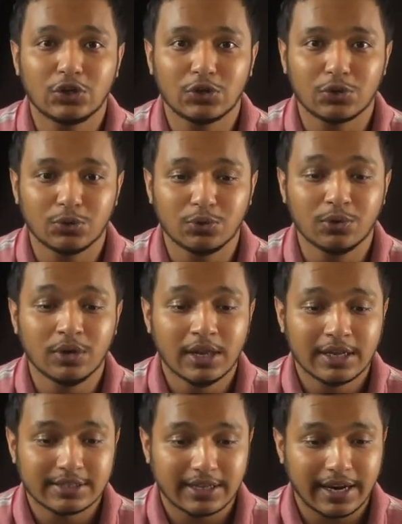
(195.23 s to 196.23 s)
to
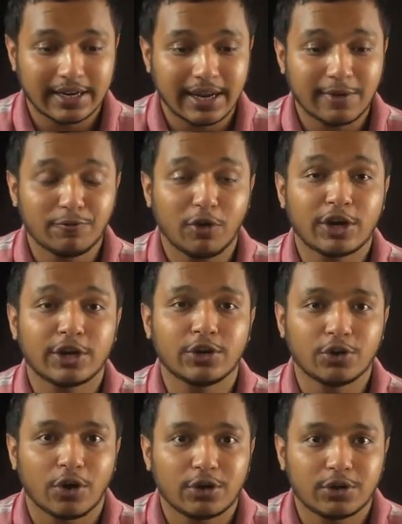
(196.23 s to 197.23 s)
select like what
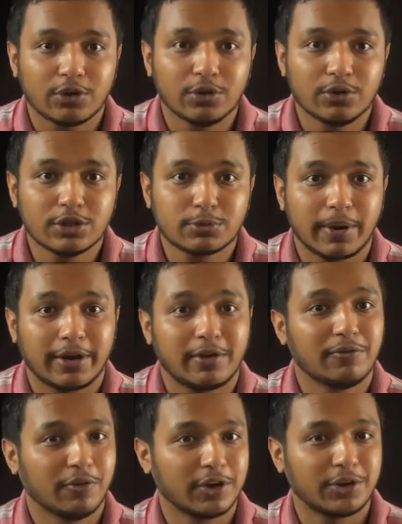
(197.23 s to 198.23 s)
not to do in spite of
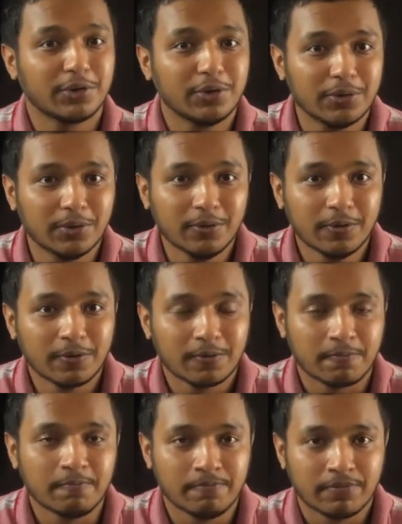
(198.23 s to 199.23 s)
what to do.
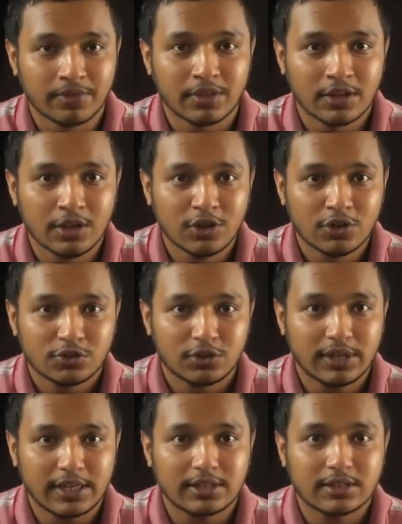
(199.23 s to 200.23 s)
So
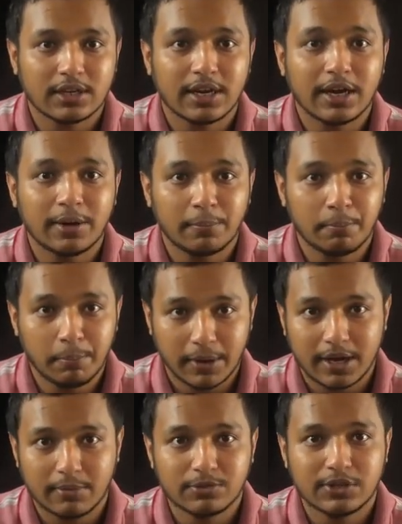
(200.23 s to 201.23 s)
that's
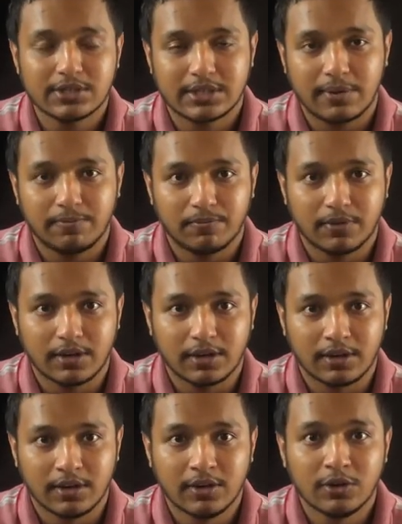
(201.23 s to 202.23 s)
becomes the step 1,
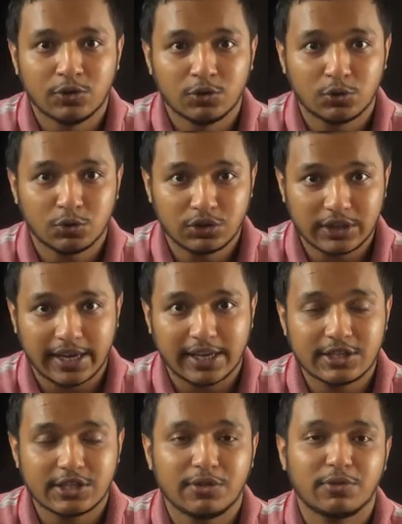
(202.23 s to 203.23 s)
to check and
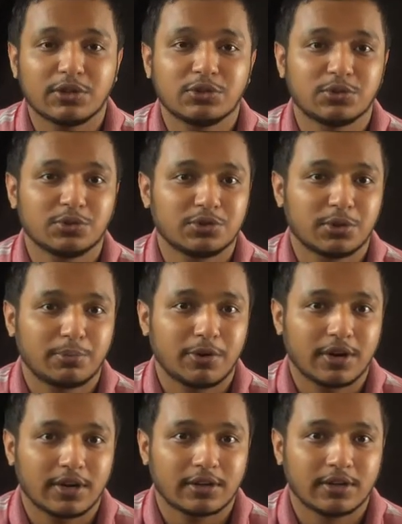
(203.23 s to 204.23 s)
see what suits your
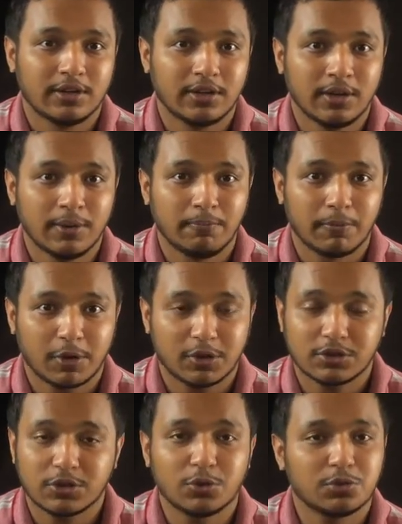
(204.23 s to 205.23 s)
product,
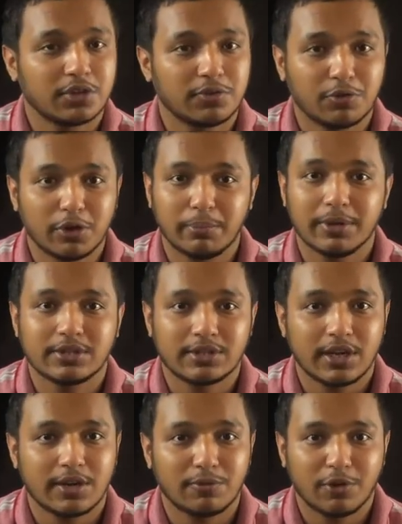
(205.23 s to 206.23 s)
because user would be
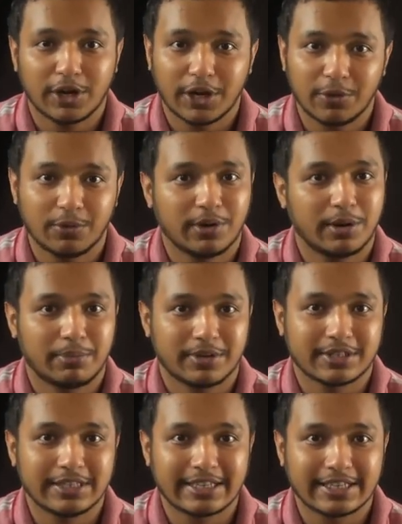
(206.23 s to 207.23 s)
seeing what you are
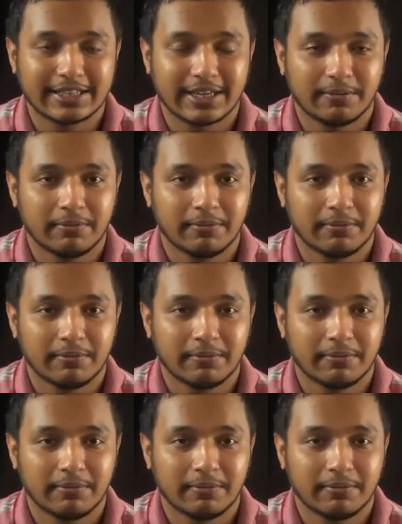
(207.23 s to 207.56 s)
presenting them.